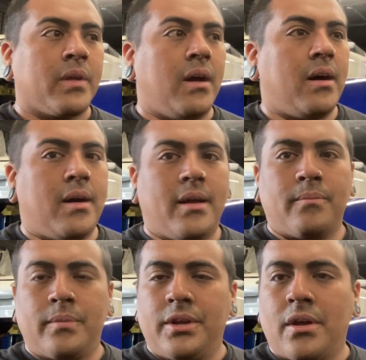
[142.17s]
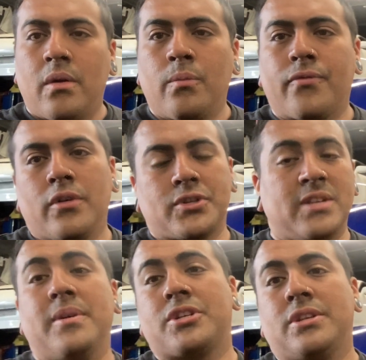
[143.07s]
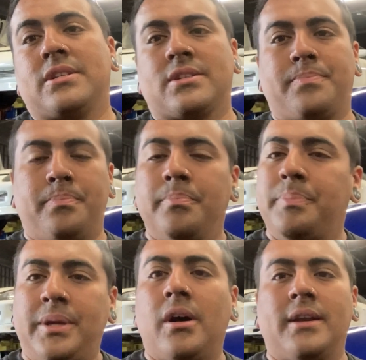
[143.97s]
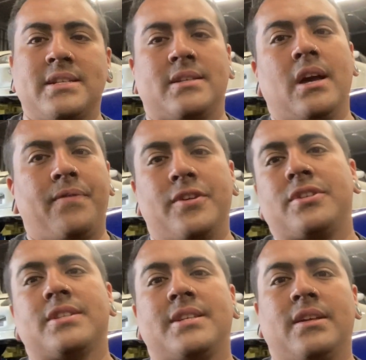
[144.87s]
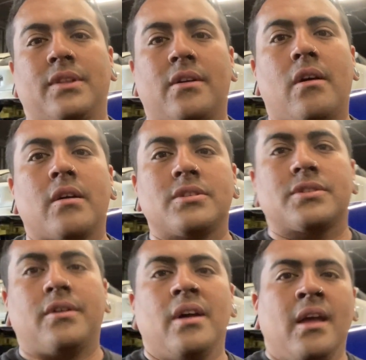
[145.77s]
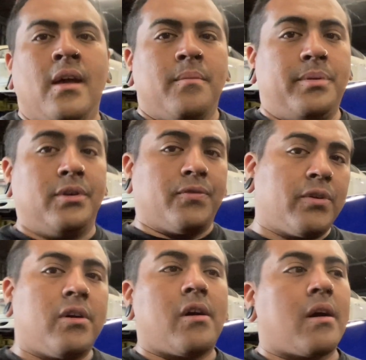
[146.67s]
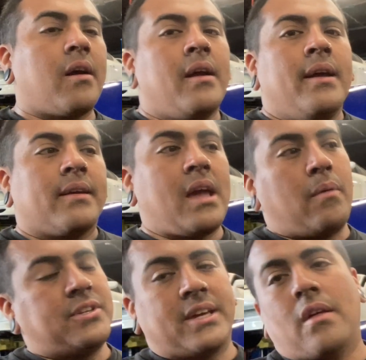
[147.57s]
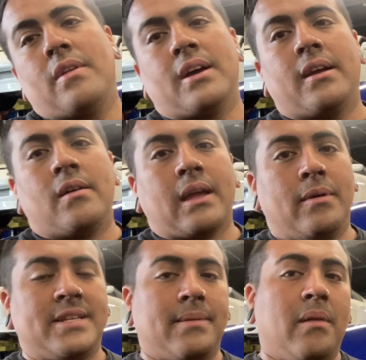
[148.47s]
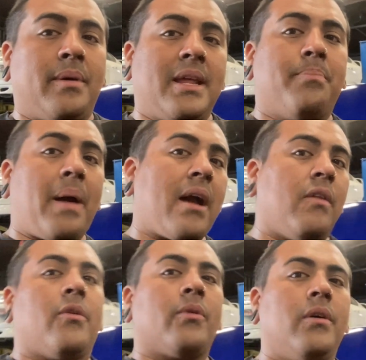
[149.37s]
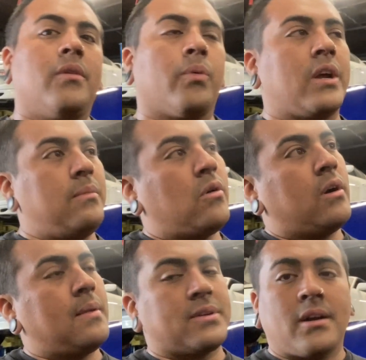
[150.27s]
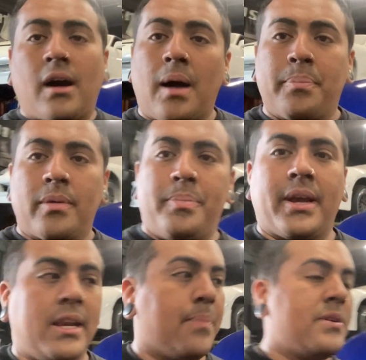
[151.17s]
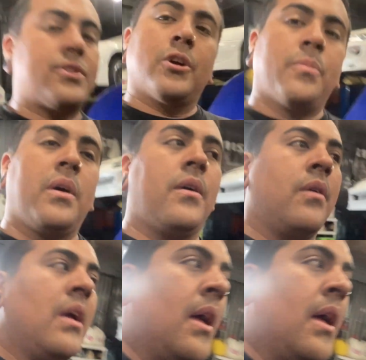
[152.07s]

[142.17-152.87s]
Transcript: before the transmission just is beyond its efficiency in the car. So beautiful car. Can't wait to get on the dyno. Can't wait to get my buddy back on the road. We're going to be going up to Comp, picking up his turbo.